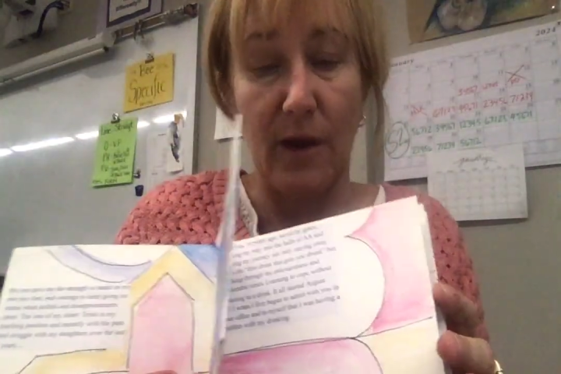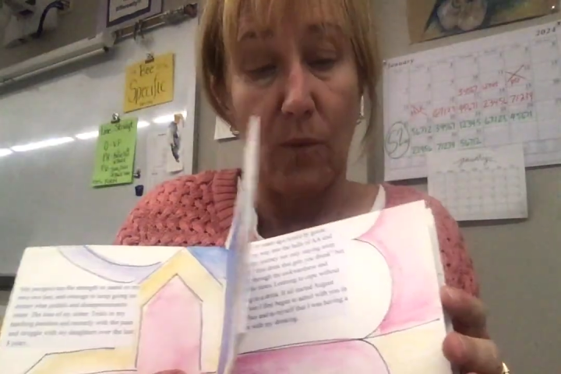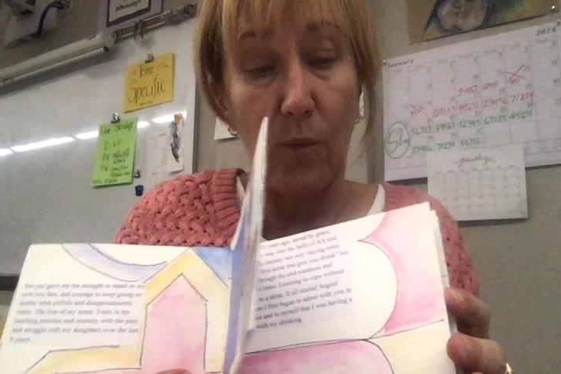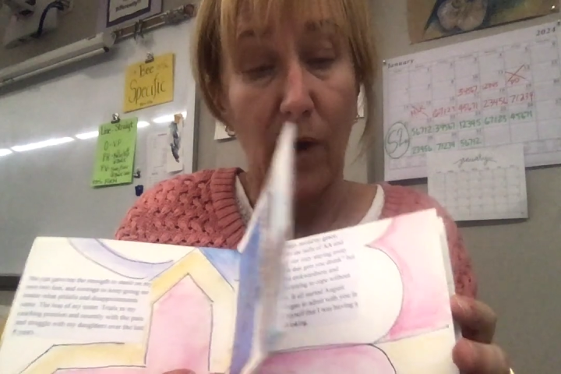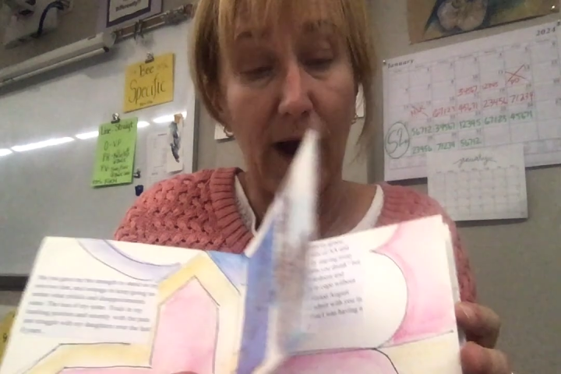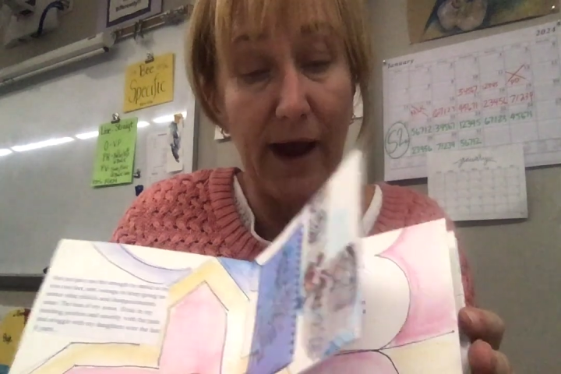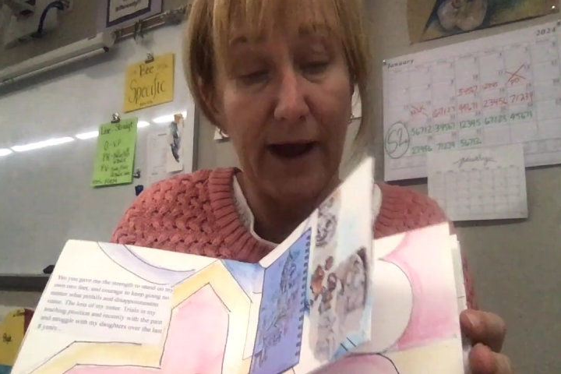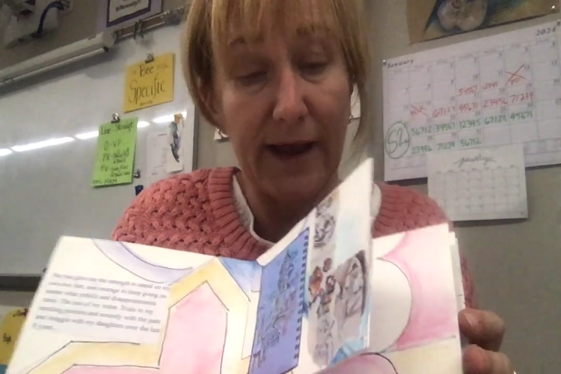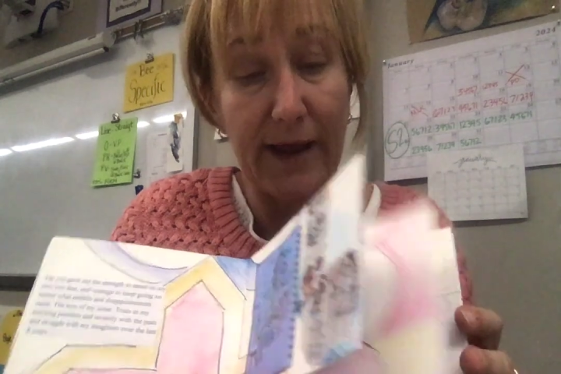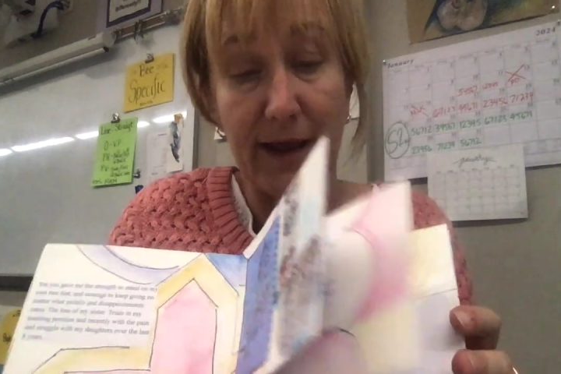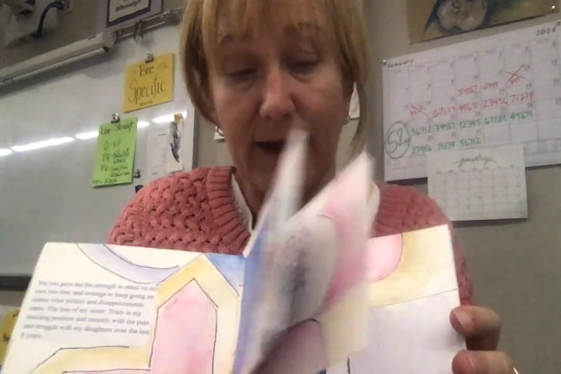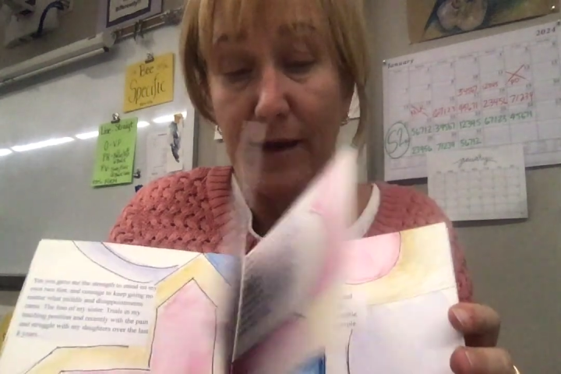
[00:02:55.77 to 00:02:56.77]

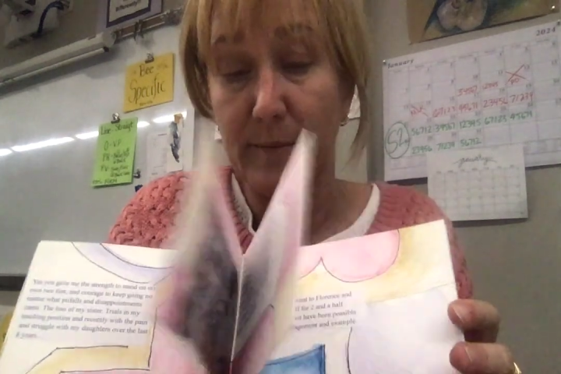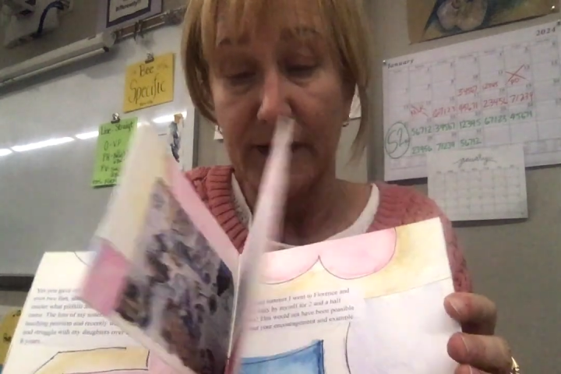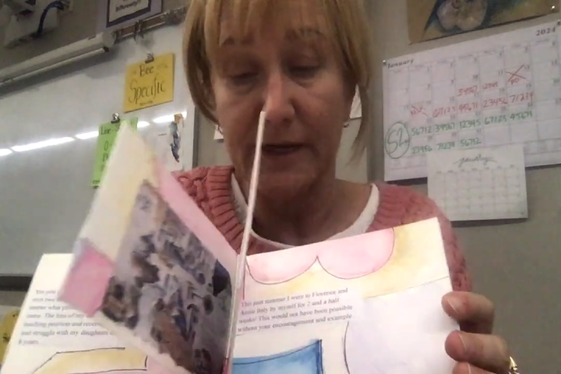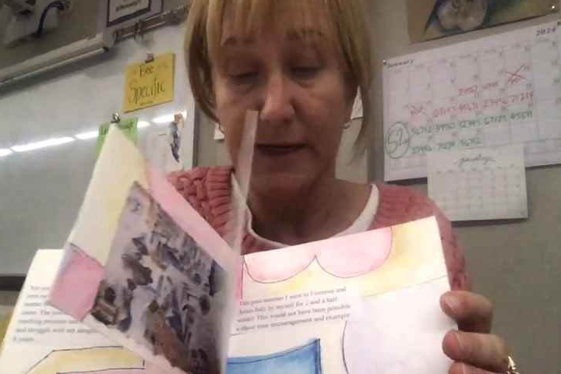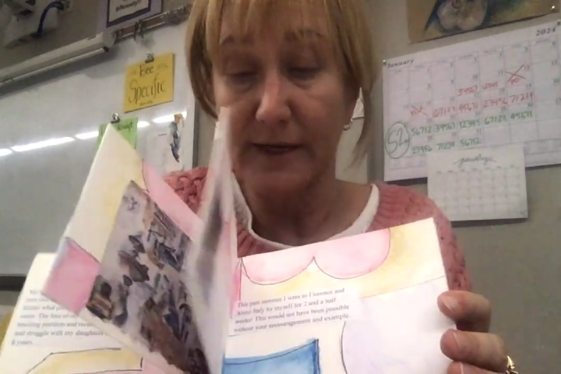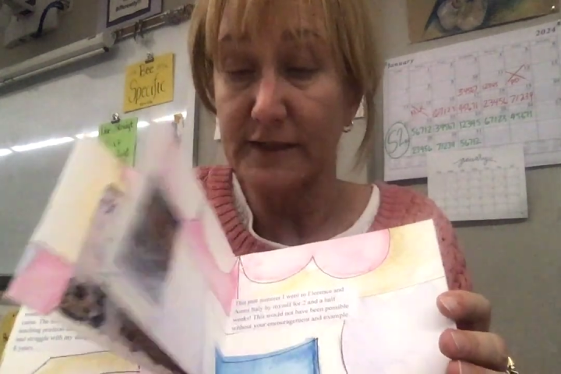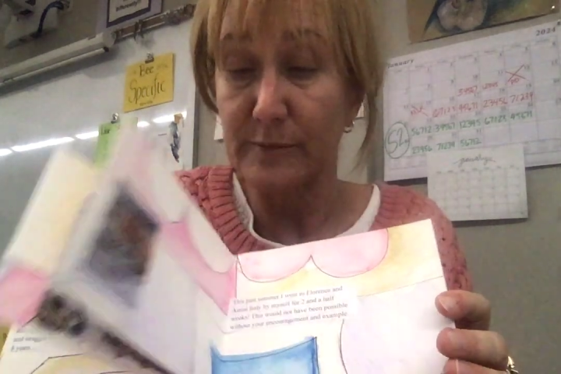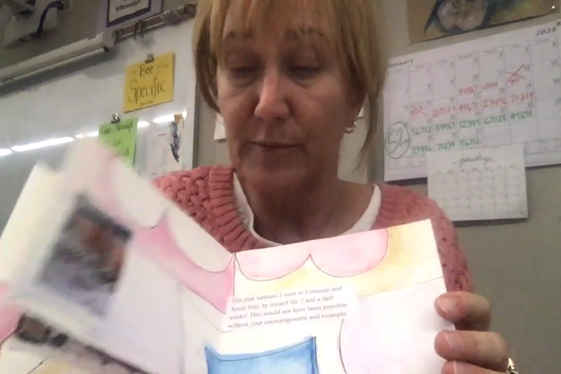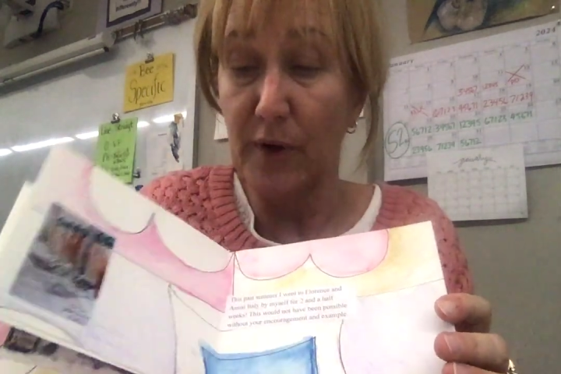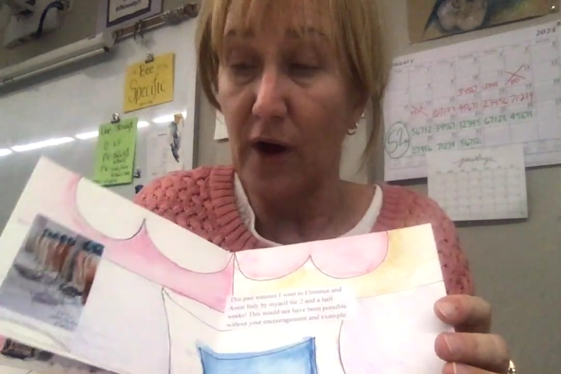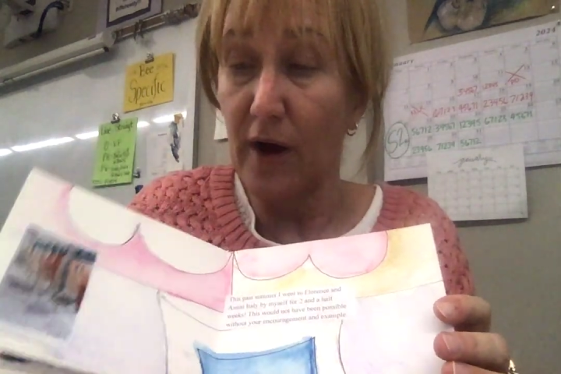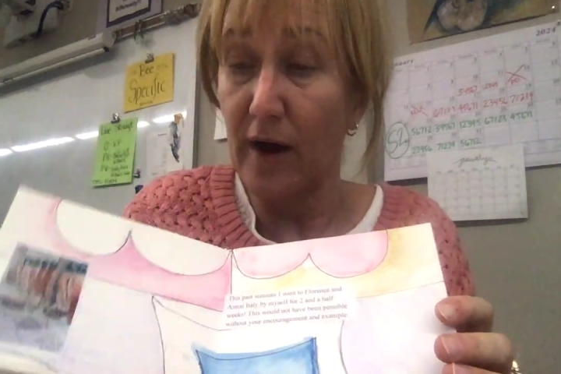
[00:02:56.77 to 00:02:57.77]
Why? Because
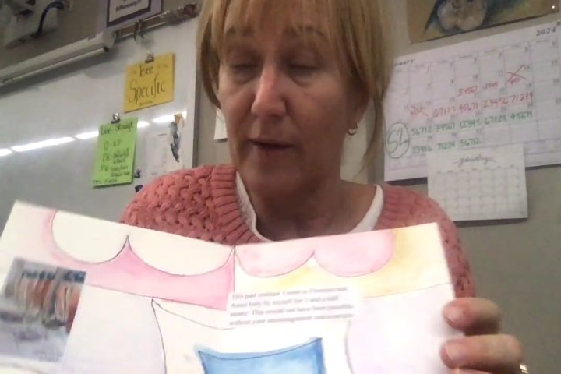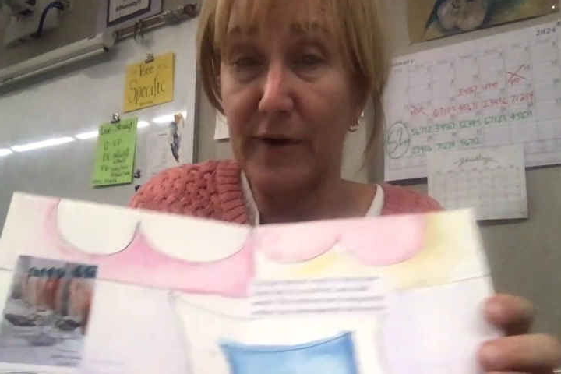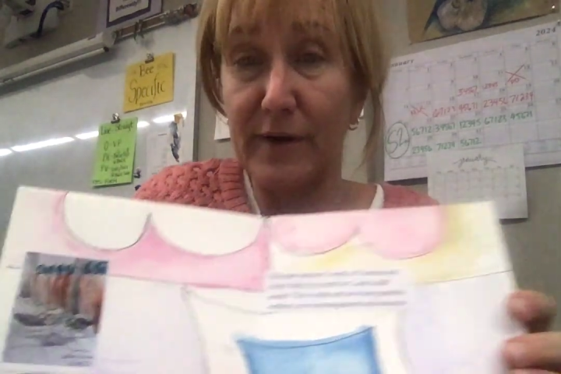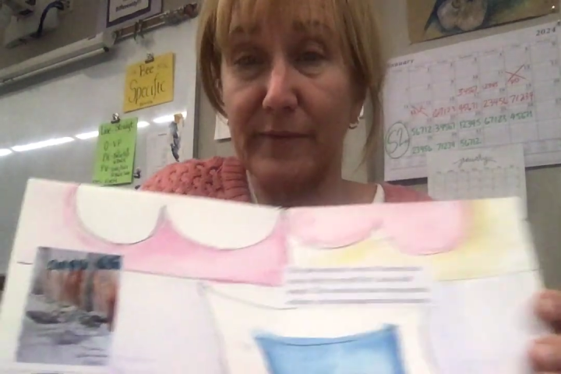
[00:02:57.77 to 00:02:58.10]
Bob